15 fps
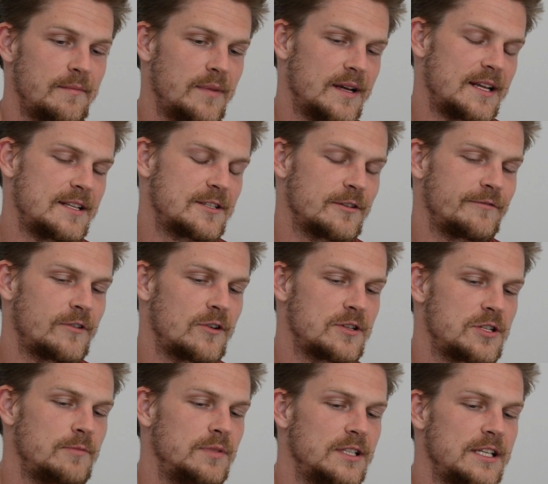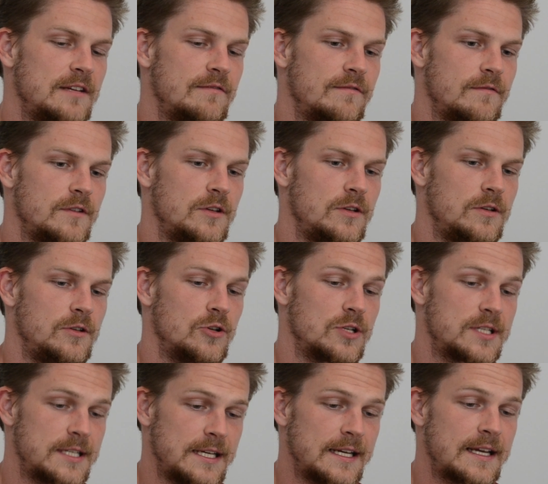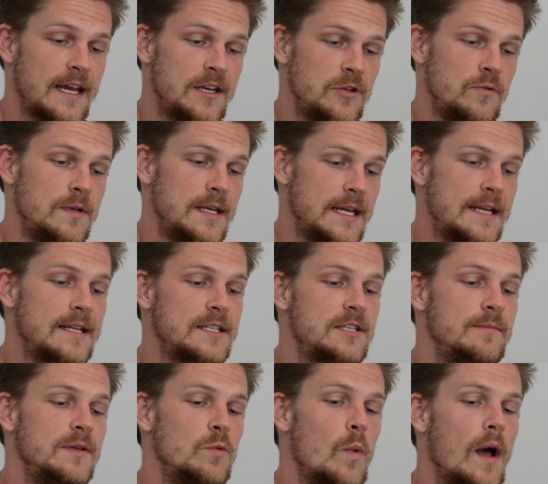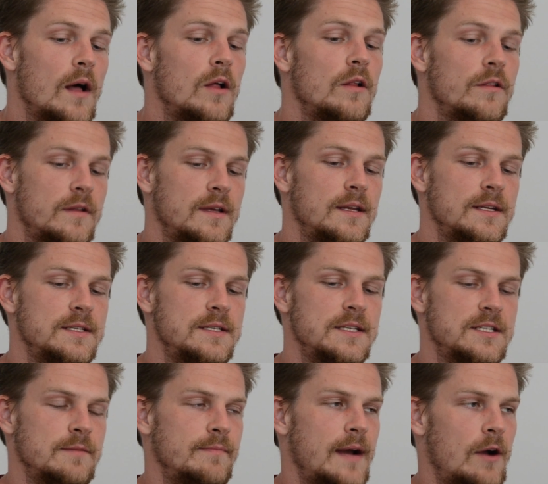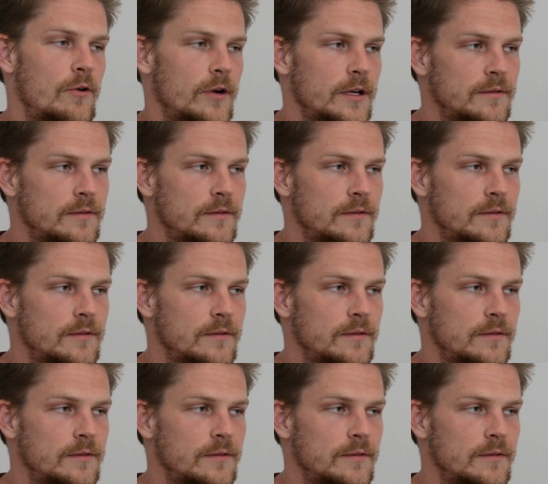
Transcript: But insofar as you believe you're sick and you need it to be mm-hmm. well, it is disempowering.